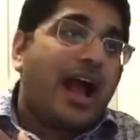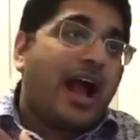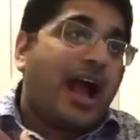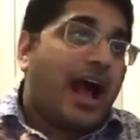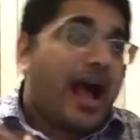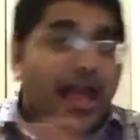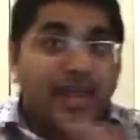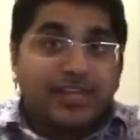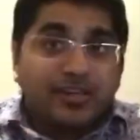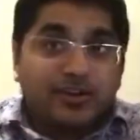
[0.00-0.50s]

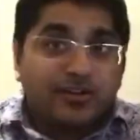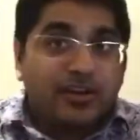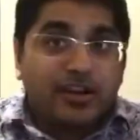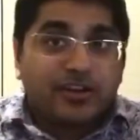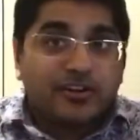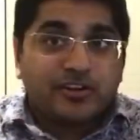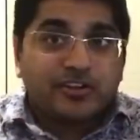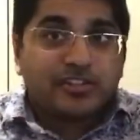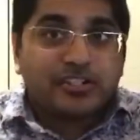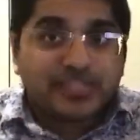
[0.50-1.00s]
I don't
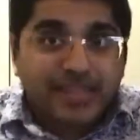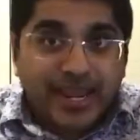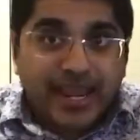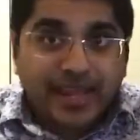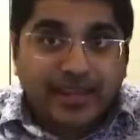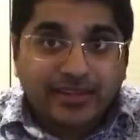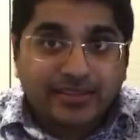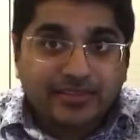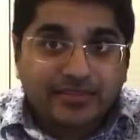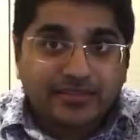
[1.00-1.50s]

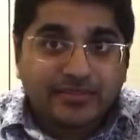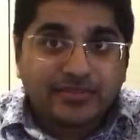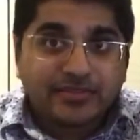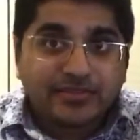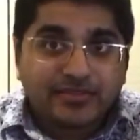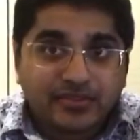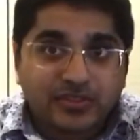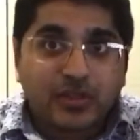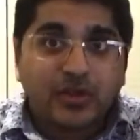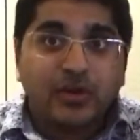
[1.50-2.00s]
understand.
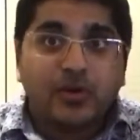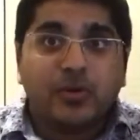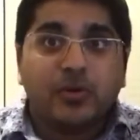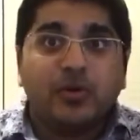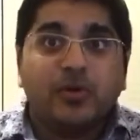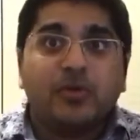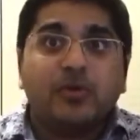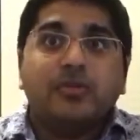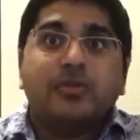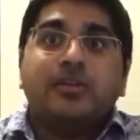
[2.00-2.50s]

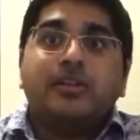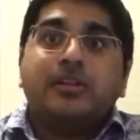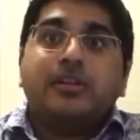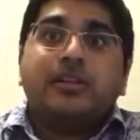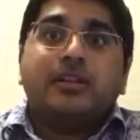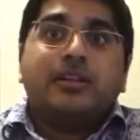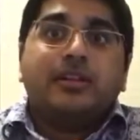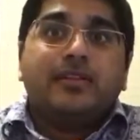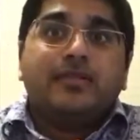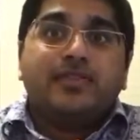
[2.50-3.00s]
So,
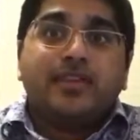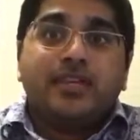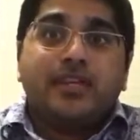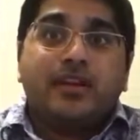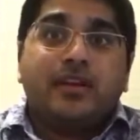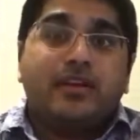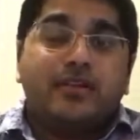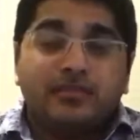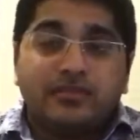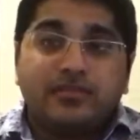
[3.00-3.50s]

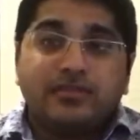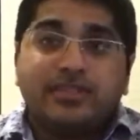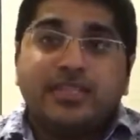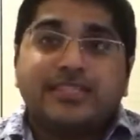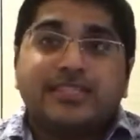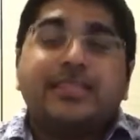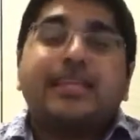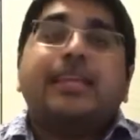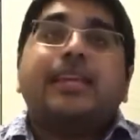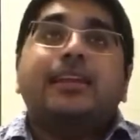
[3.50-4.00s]
that's the
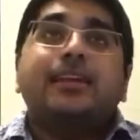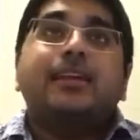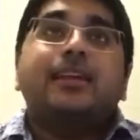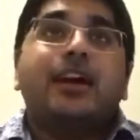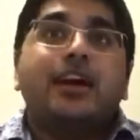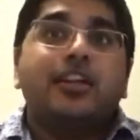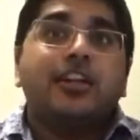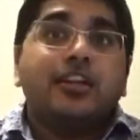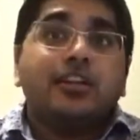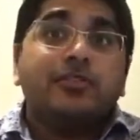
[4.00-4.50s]
thing.
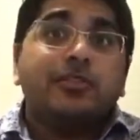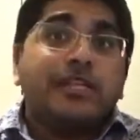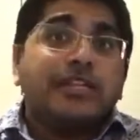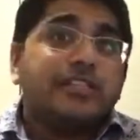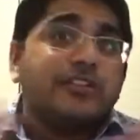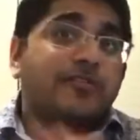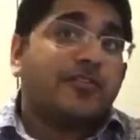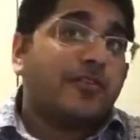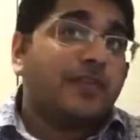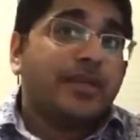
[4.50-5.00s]
Another reason
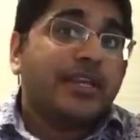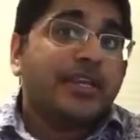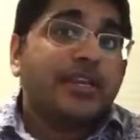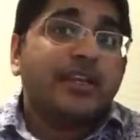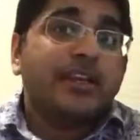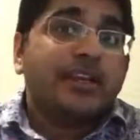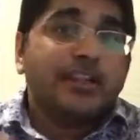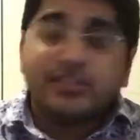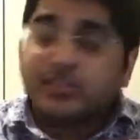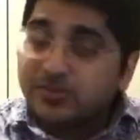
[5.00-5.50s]
for me
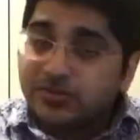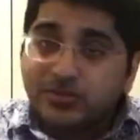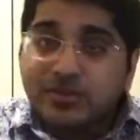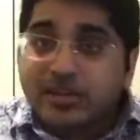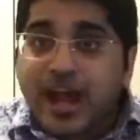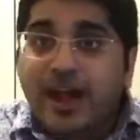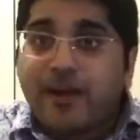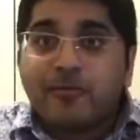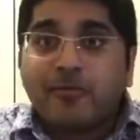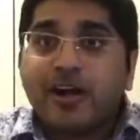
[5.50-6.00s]
to
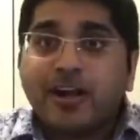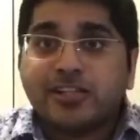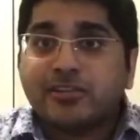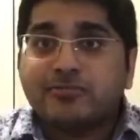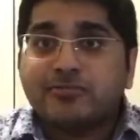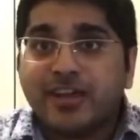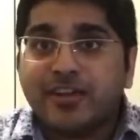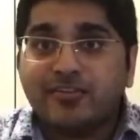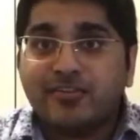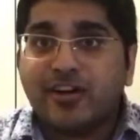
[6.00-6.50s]
not watch
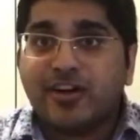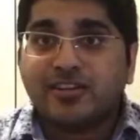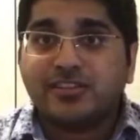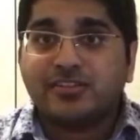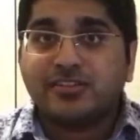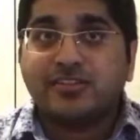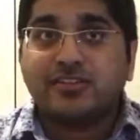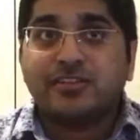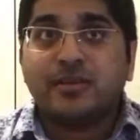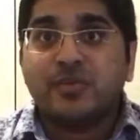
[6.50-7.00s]
main
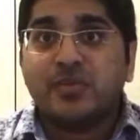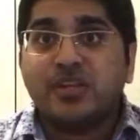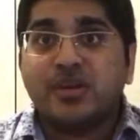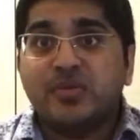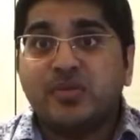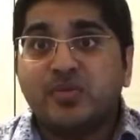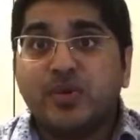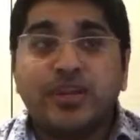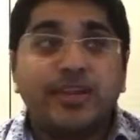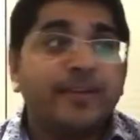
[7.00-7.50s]
roster
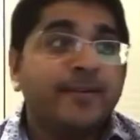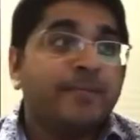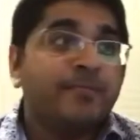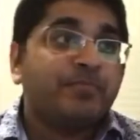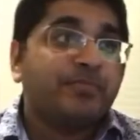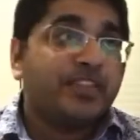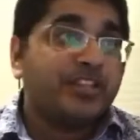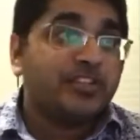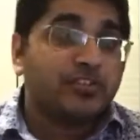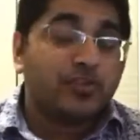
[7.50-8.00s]
WWE,
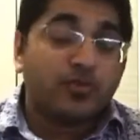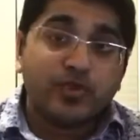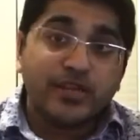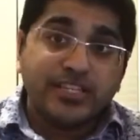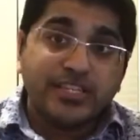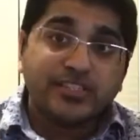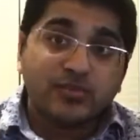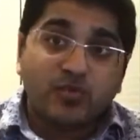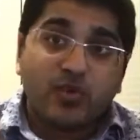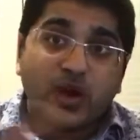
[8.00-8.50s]
there's a
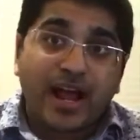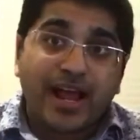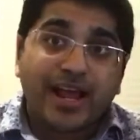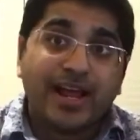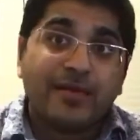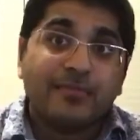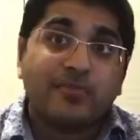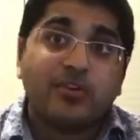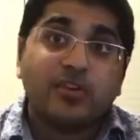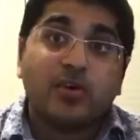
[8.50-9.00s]
reason why
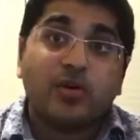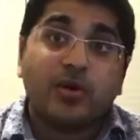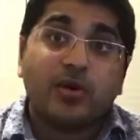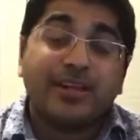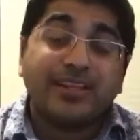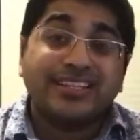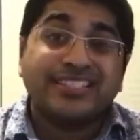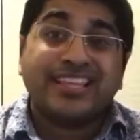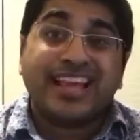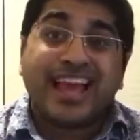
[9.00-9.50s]
I'm recording
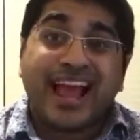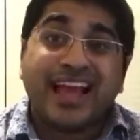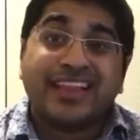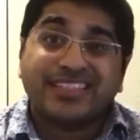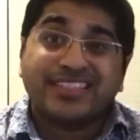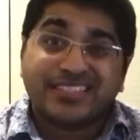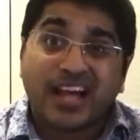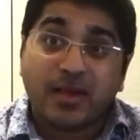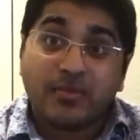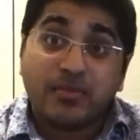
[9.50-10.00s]
this at the
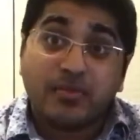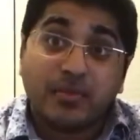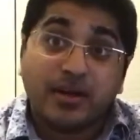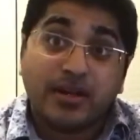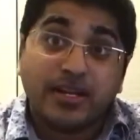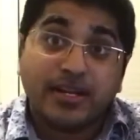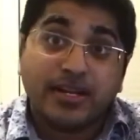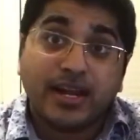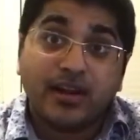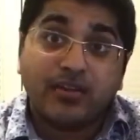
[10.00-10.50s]
time of Monday
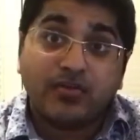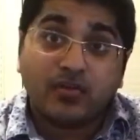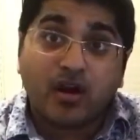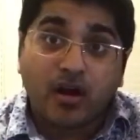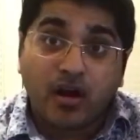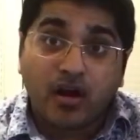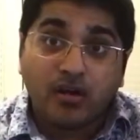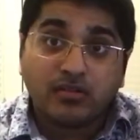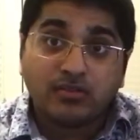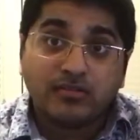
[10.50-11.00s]
Night
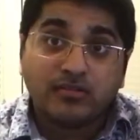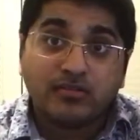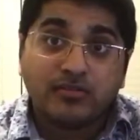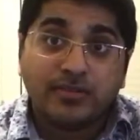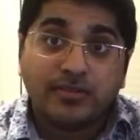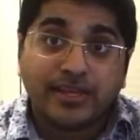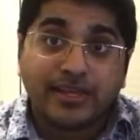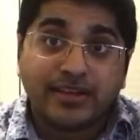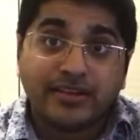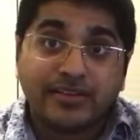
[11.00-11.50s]
Raw.
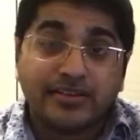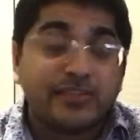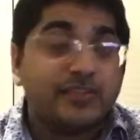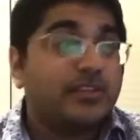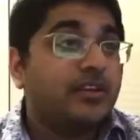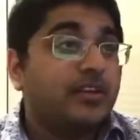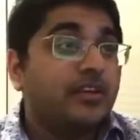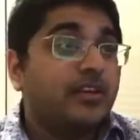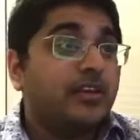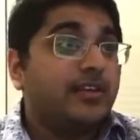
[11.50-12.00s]
Because
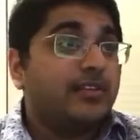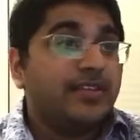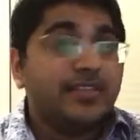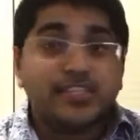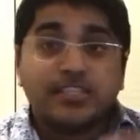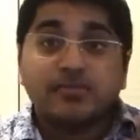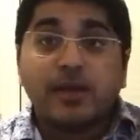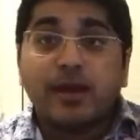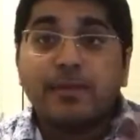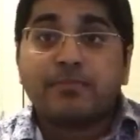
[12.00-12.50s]
this is
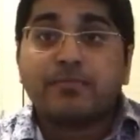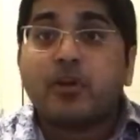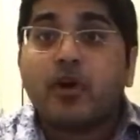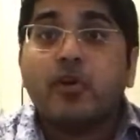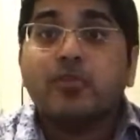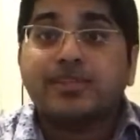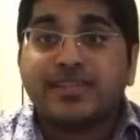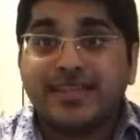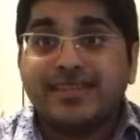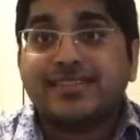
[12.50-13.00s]
my
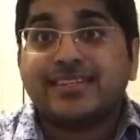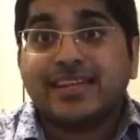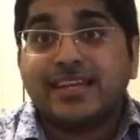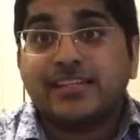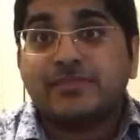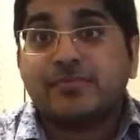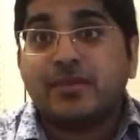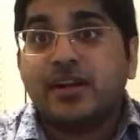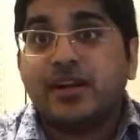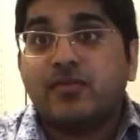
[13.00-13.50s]
protest against
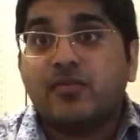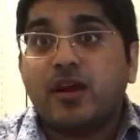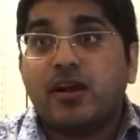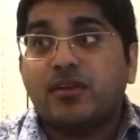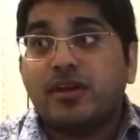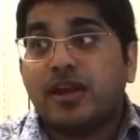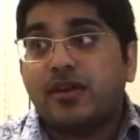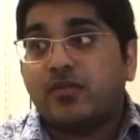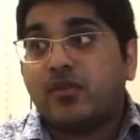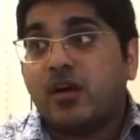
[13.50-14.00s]
Monday
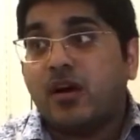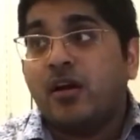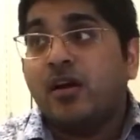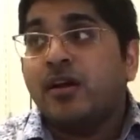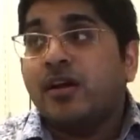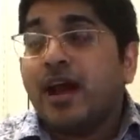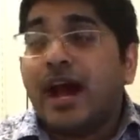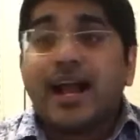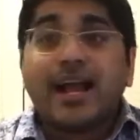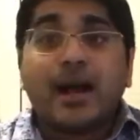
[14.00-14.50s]
Night Raw.
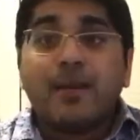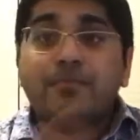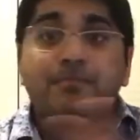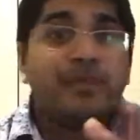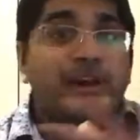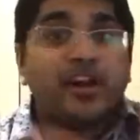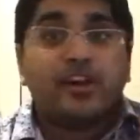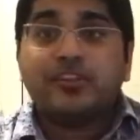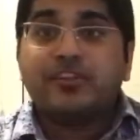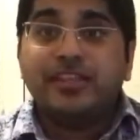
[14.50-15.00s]
I got
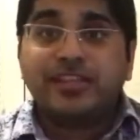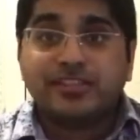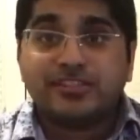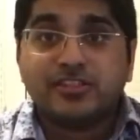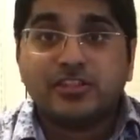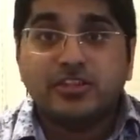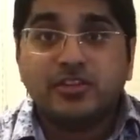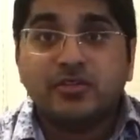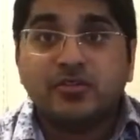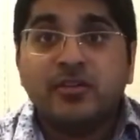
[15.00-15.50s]
better things to
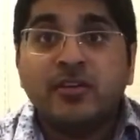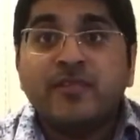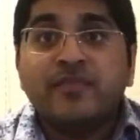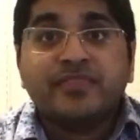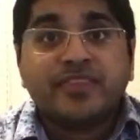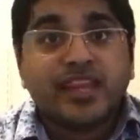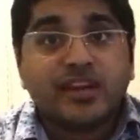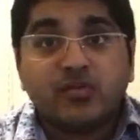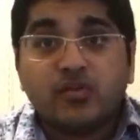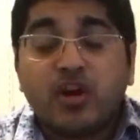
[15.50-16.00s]
do
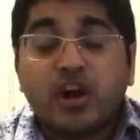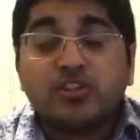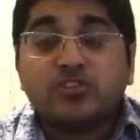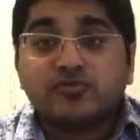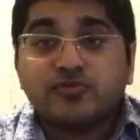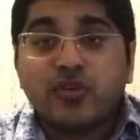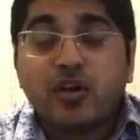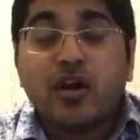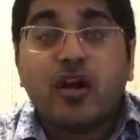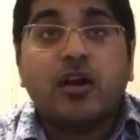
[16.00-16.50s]
than watch
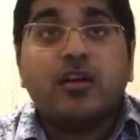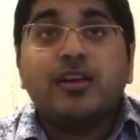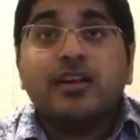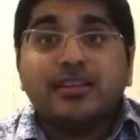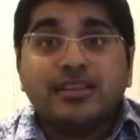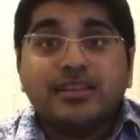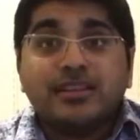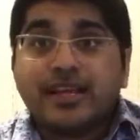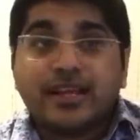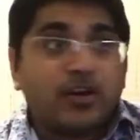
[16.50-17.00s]
Raw.
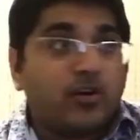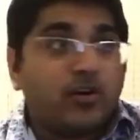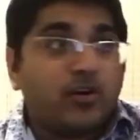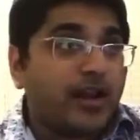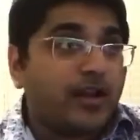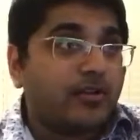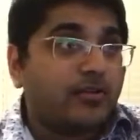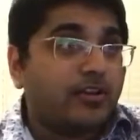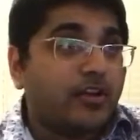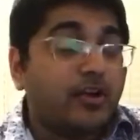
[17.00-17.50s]
Like,
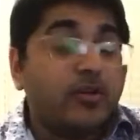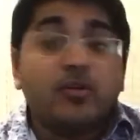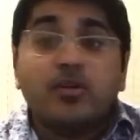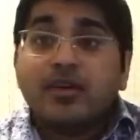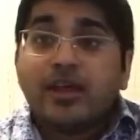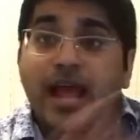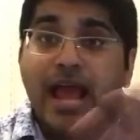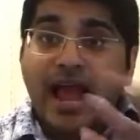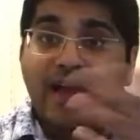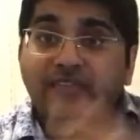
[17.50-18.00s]
I don't
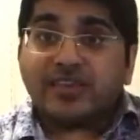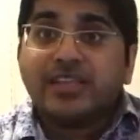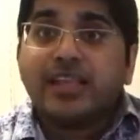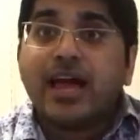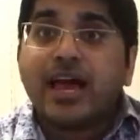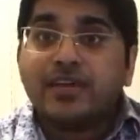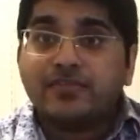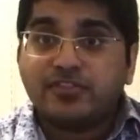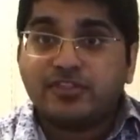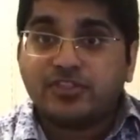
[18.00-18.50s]
know,
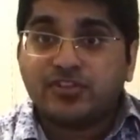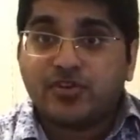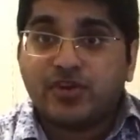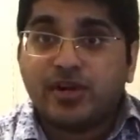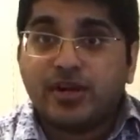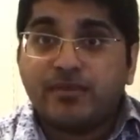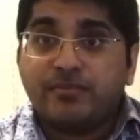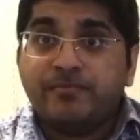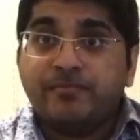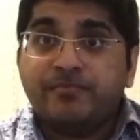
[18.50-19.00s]
have a live
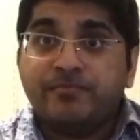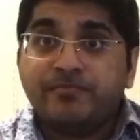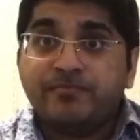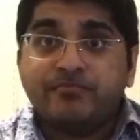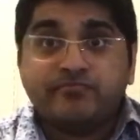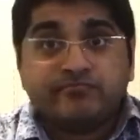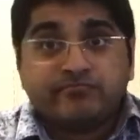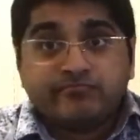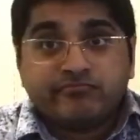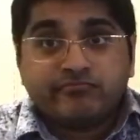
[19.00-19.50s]
stream.
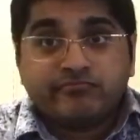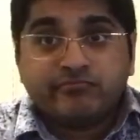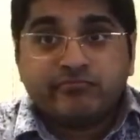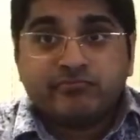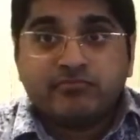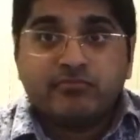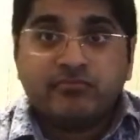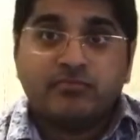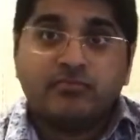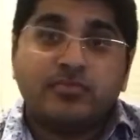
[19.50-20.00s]

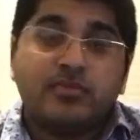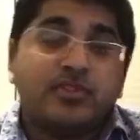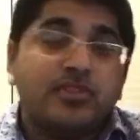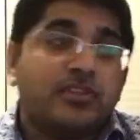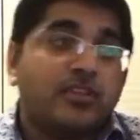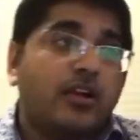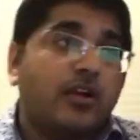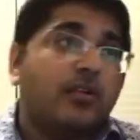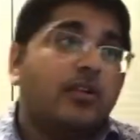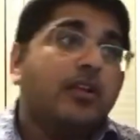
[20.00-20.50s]

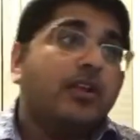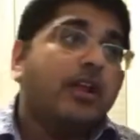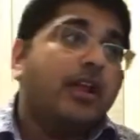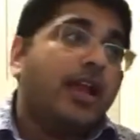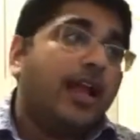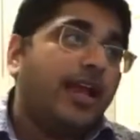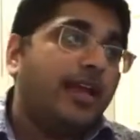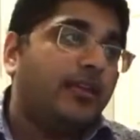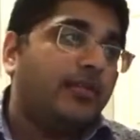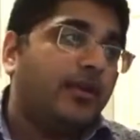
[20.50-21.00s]
So,
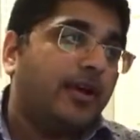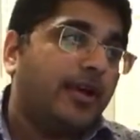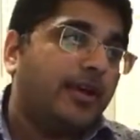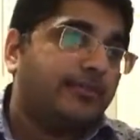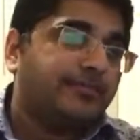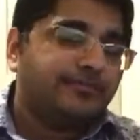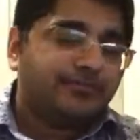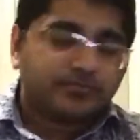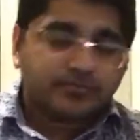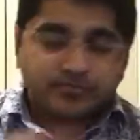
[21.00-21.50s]

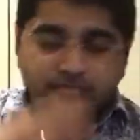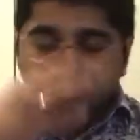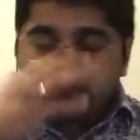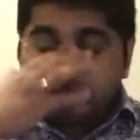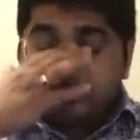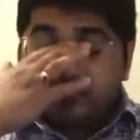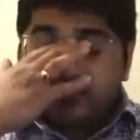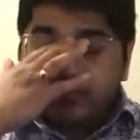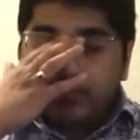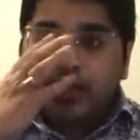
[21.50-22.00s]
anyway,
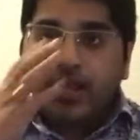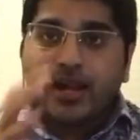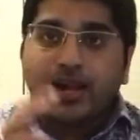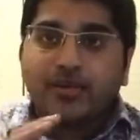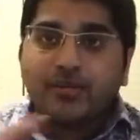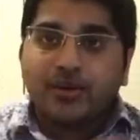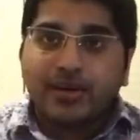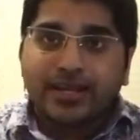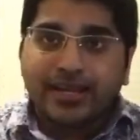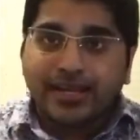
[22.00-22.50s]
I
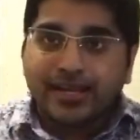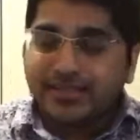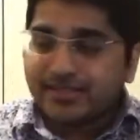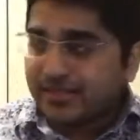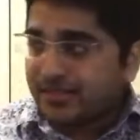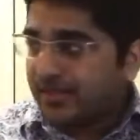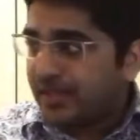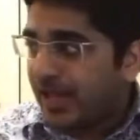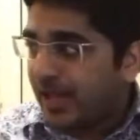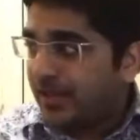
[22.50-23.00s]
don't want to get
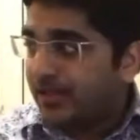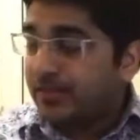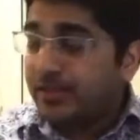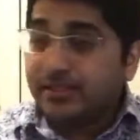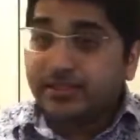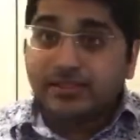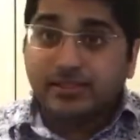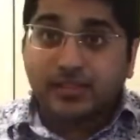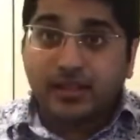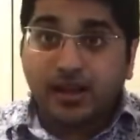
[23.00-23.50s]
into that.
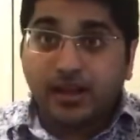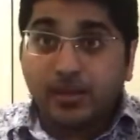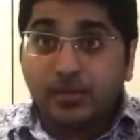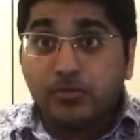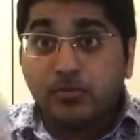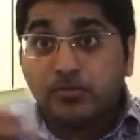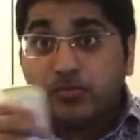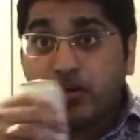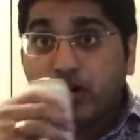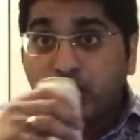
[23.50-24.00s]
Let's
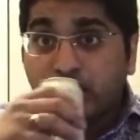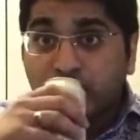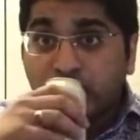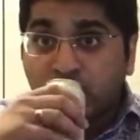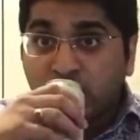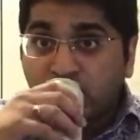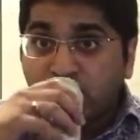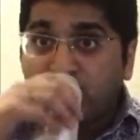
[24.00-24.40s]
move on.